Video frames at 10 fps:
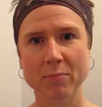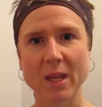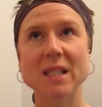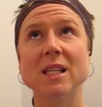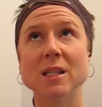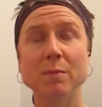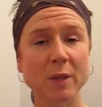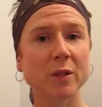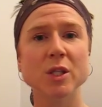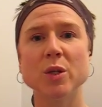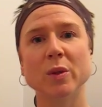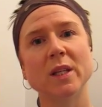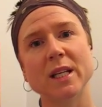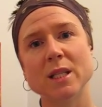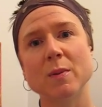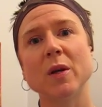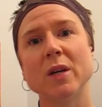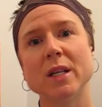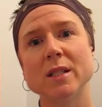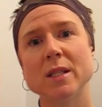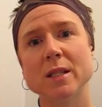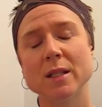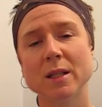It's a spiritual experience.